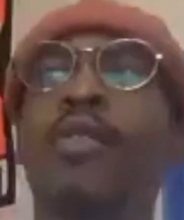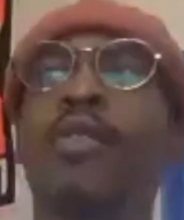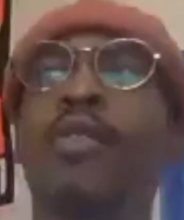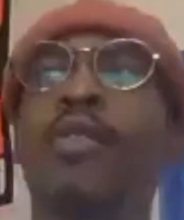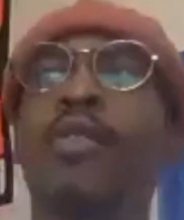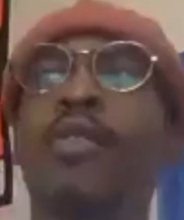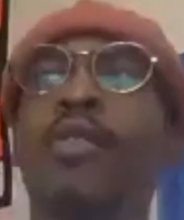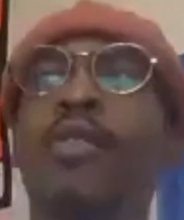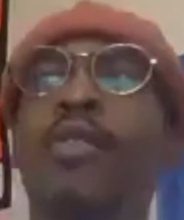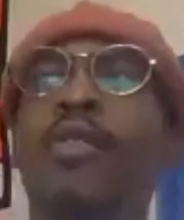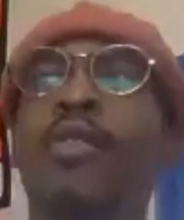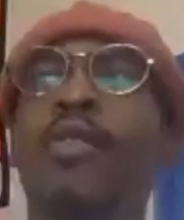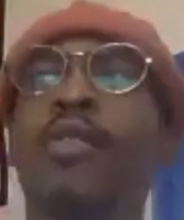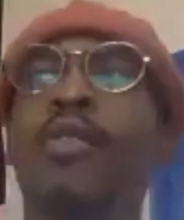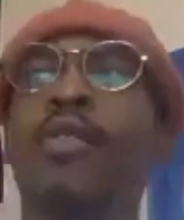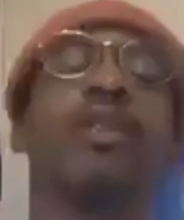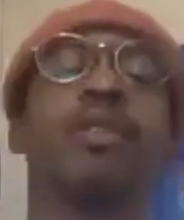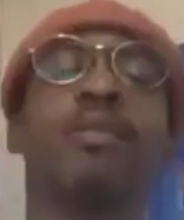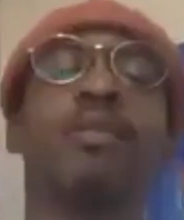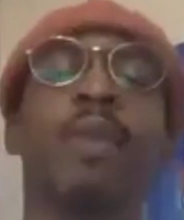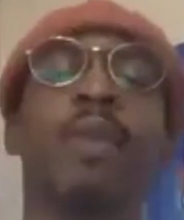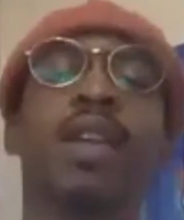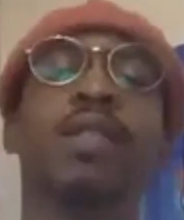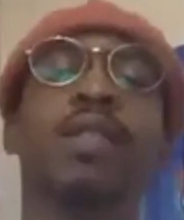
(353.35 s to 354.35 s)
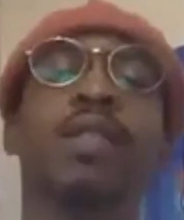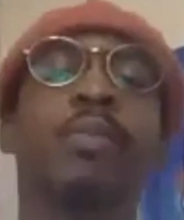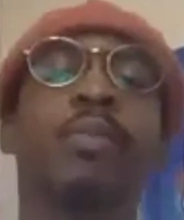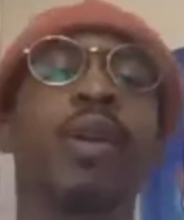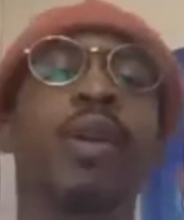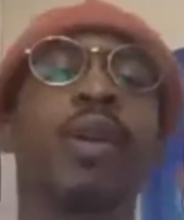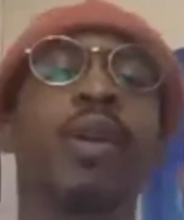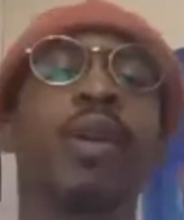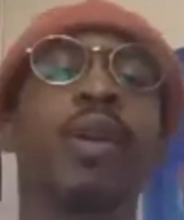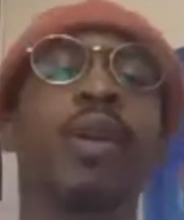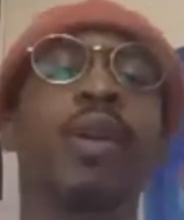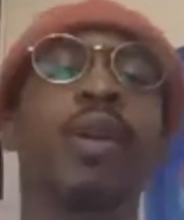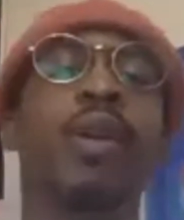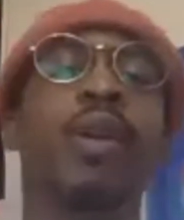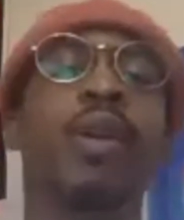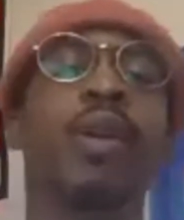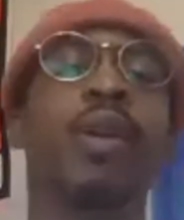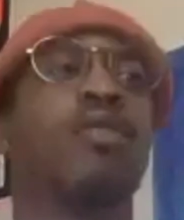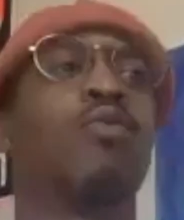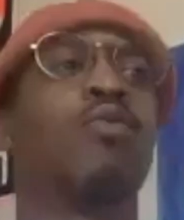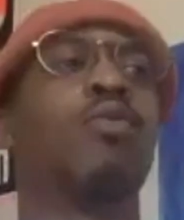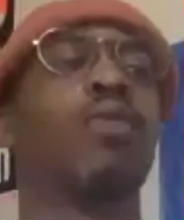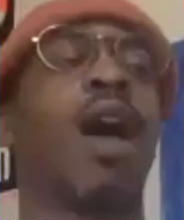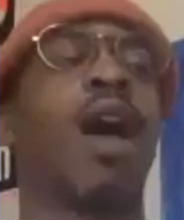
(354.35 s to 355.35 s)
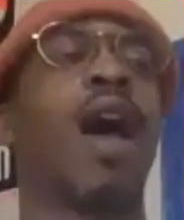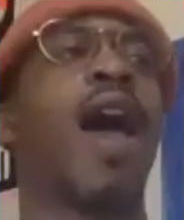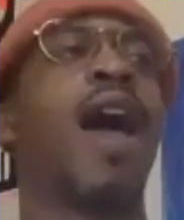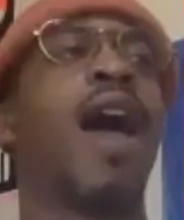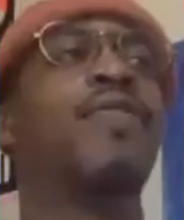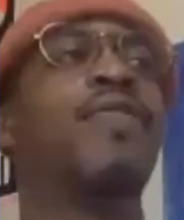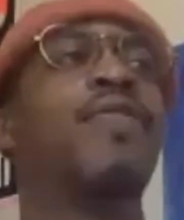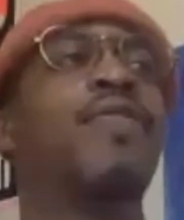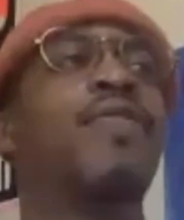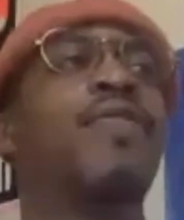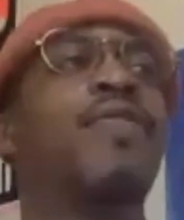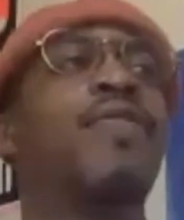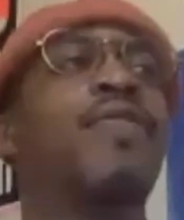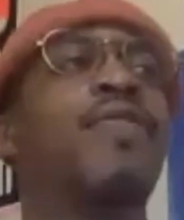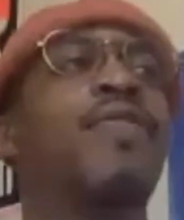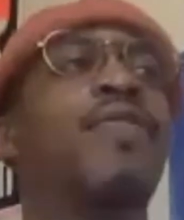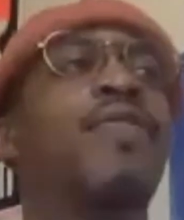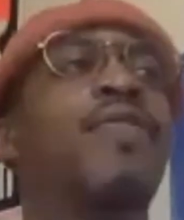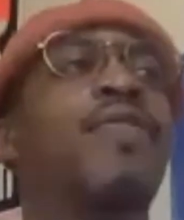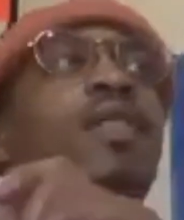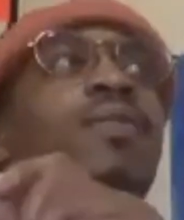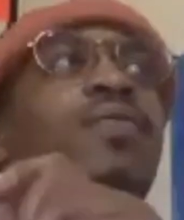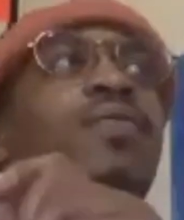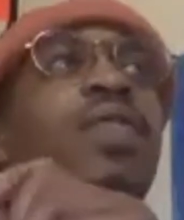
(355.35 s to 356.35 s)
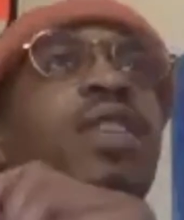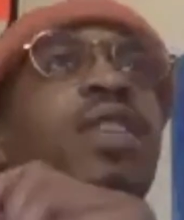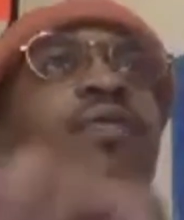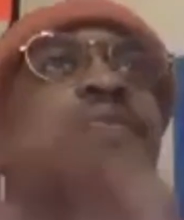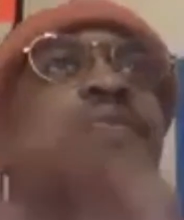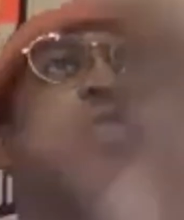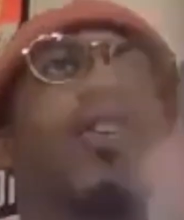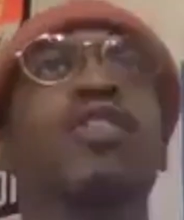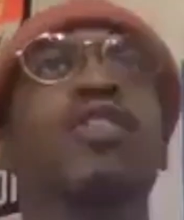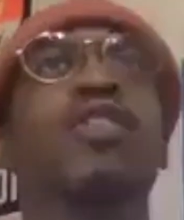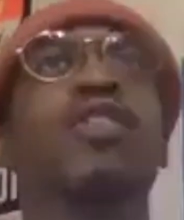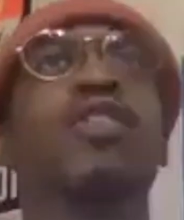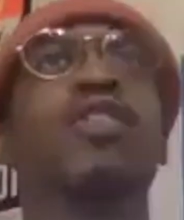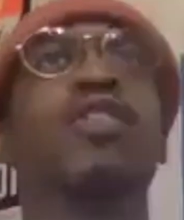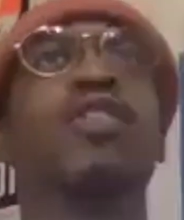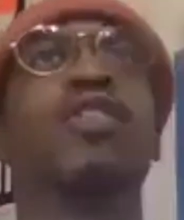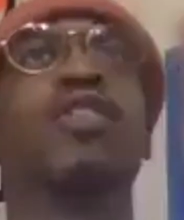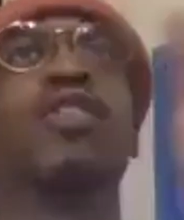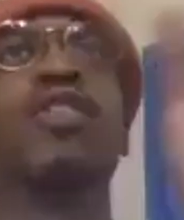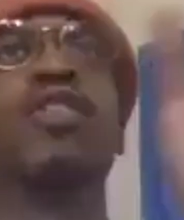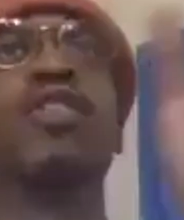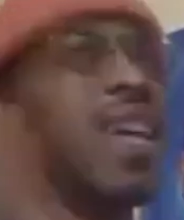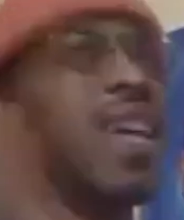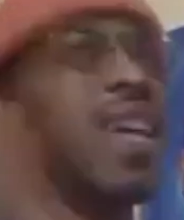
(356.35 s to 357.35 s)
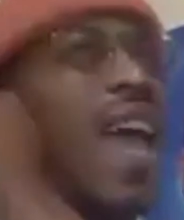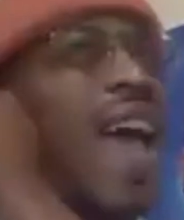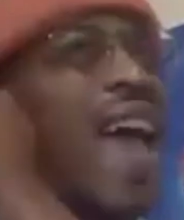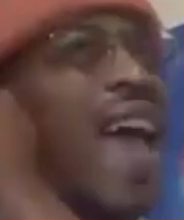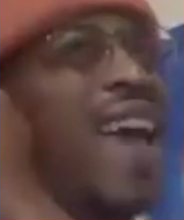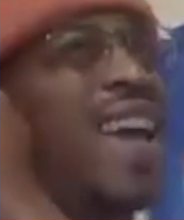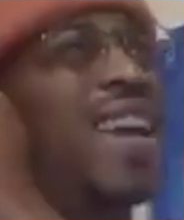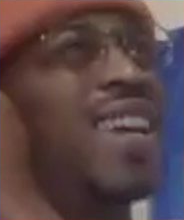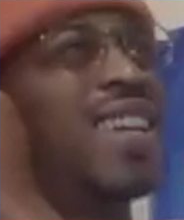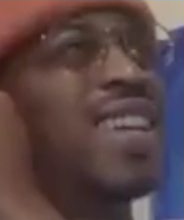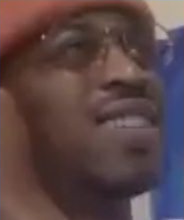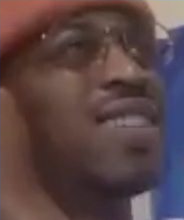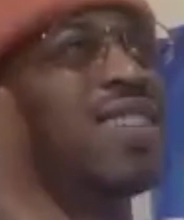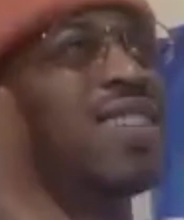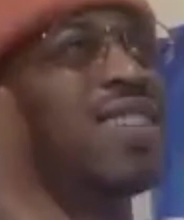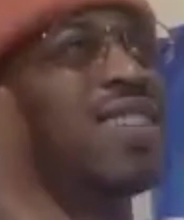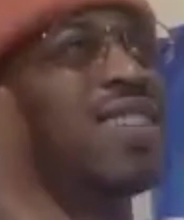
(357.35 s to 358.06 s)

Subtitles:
it because my brother made the beat, and I had the first, I think I